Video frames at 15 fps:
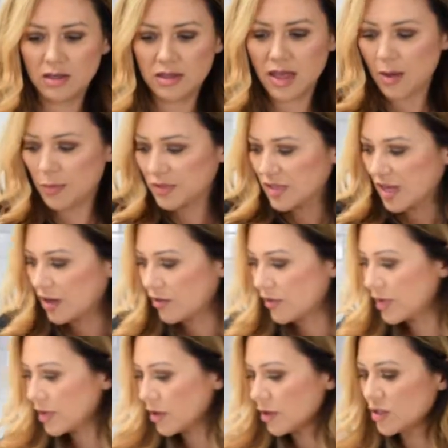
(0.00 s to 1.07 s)
the apple cider
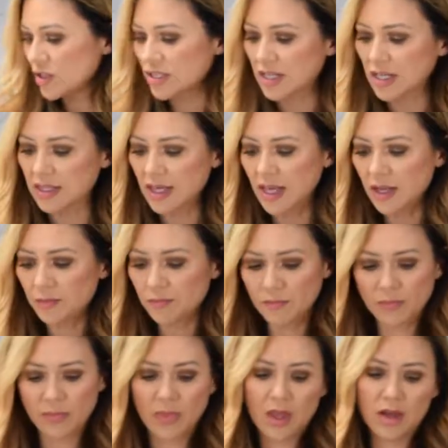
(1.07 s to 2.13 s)
vinegar, just like
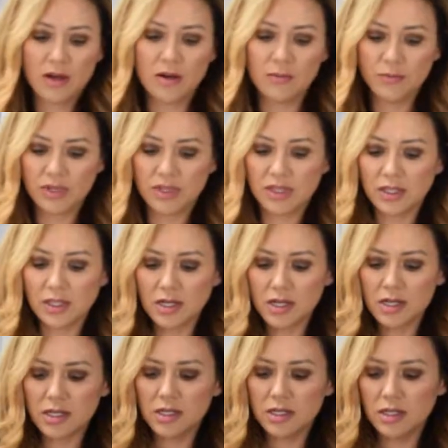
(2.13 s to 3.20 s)
that. Put the lid
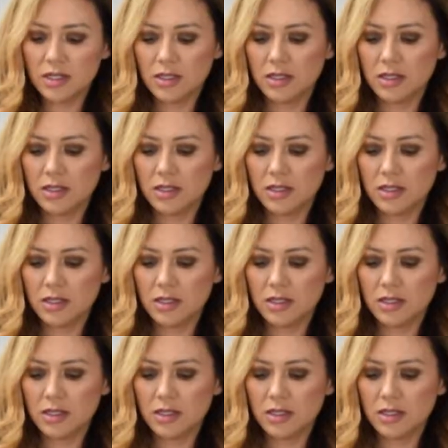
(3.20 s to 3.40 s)
on